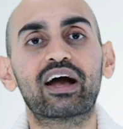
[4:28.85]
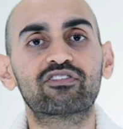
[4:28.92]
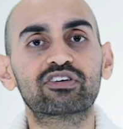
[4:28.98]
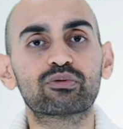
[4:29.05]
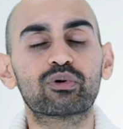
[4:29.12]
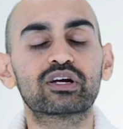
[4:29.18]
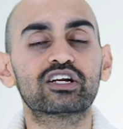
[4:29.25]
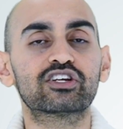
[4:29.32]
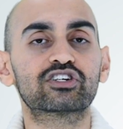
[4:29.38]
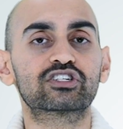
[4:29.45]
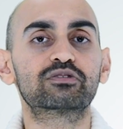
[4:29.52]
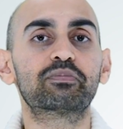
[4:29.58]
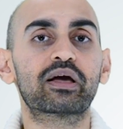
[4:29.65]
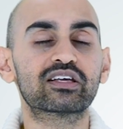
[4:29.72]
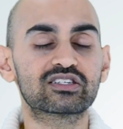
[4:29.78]
everyone in your
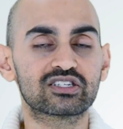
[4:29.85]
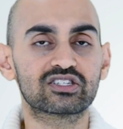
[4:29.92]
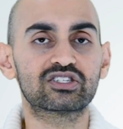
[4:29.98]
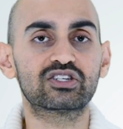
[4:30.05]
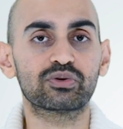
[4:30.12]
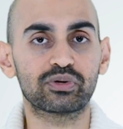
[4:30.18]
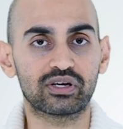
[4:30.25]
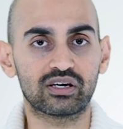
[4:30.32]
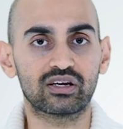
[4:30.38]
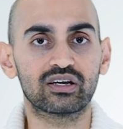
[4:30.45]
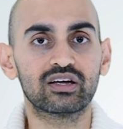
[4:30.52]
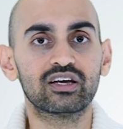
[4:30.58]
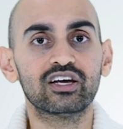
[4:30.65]
space is doing.